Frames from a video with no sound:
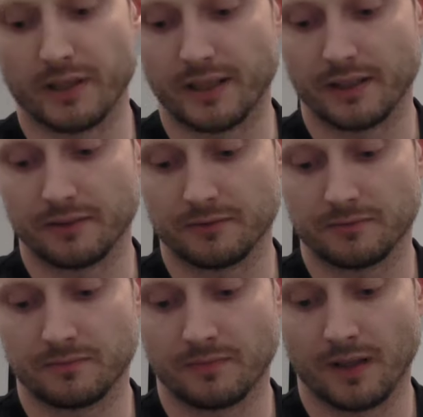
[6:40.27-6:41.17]
by,
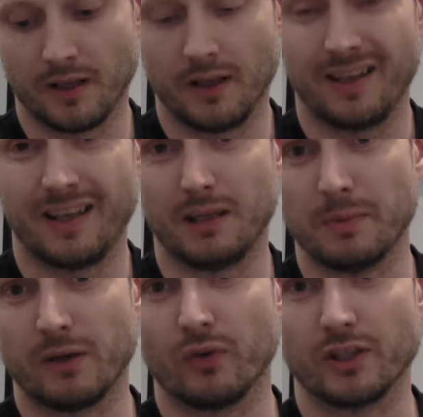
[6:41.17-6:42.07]
in
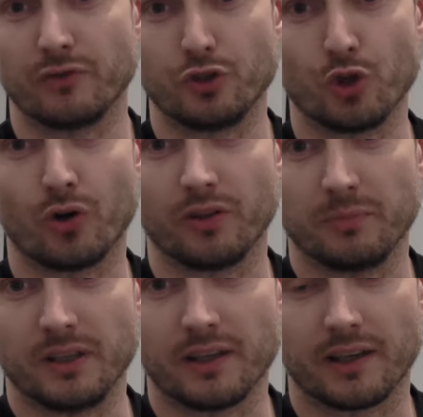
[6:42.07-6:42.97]
many ways, the joint
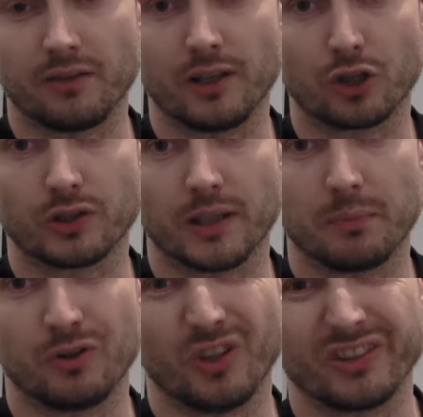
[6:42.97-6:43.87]
being kind of locked
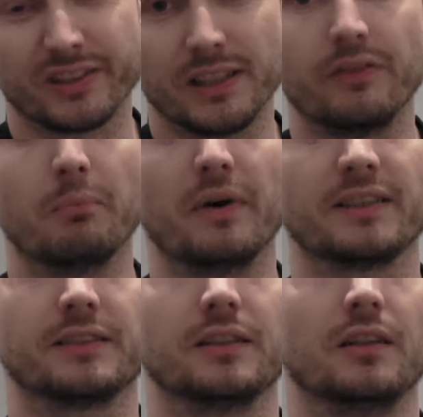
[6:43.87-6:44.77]
up, not really the
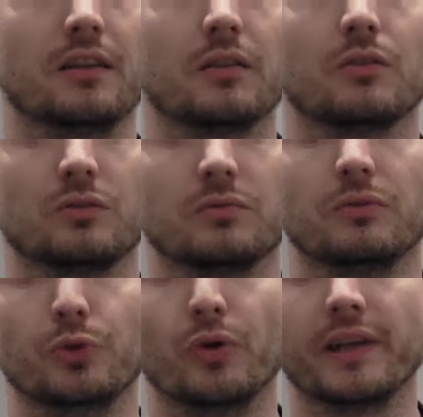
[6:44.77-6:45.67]
muscle
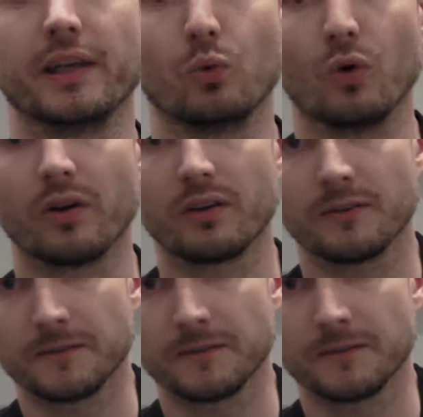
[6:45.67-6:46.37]
doing any work.